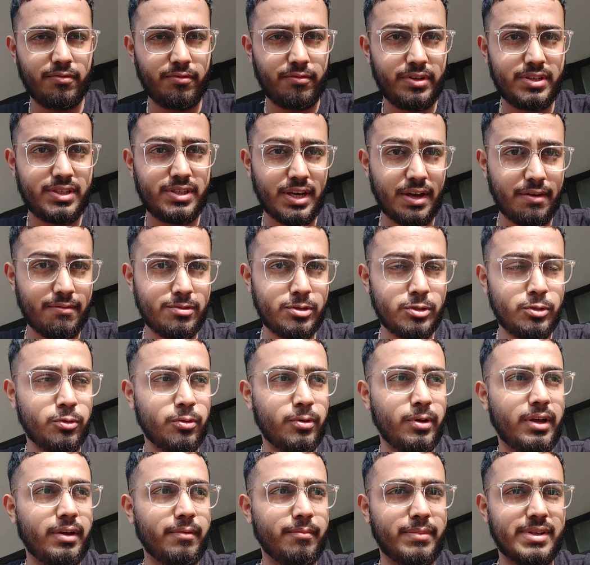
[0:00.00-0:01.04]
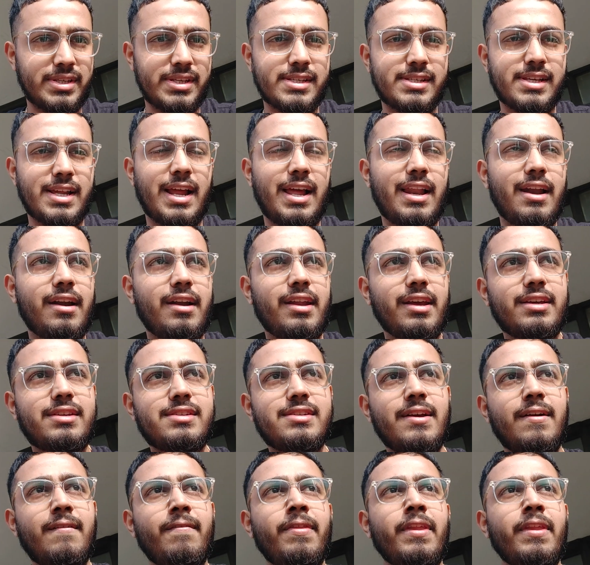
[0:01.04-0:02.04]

which I was doing business analytics.